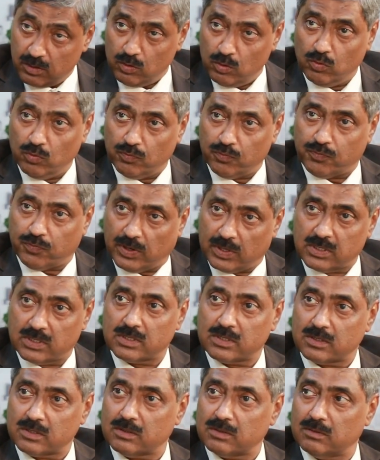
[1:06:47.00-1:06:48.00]

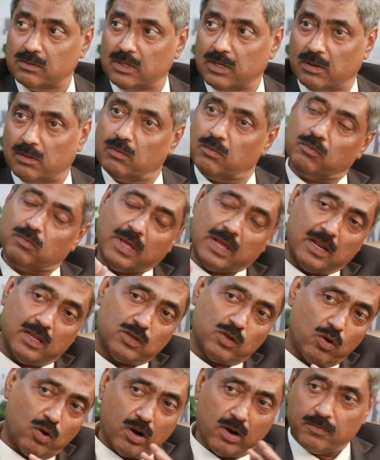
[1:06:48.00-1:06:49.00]
there
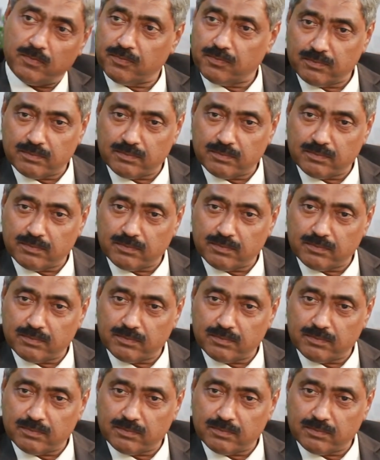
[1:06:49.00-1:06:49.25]
is a lot